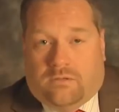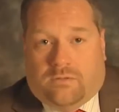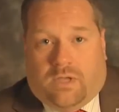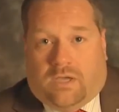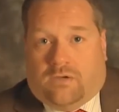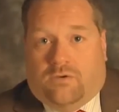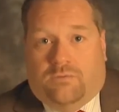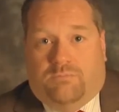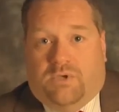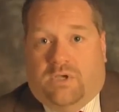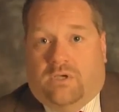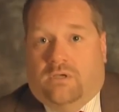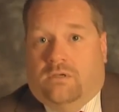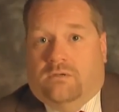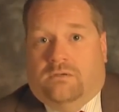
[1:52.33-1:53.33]
that could
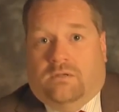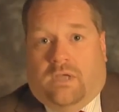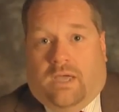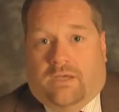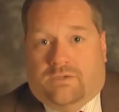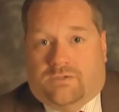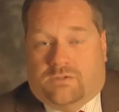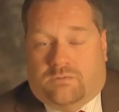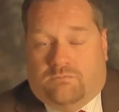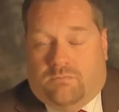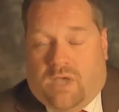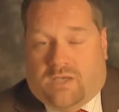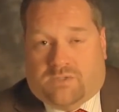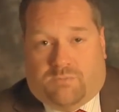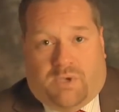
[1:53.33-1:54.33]
be as
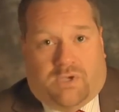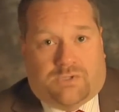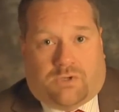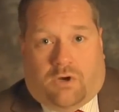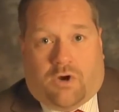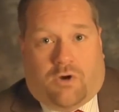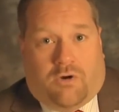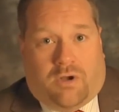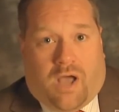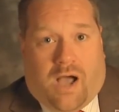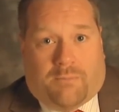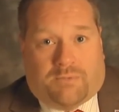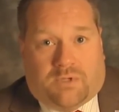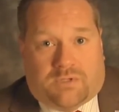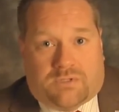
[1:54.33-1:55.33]
as big as our current
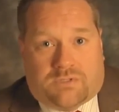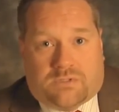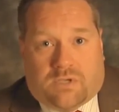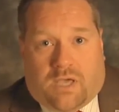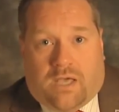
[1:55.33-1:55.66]
optics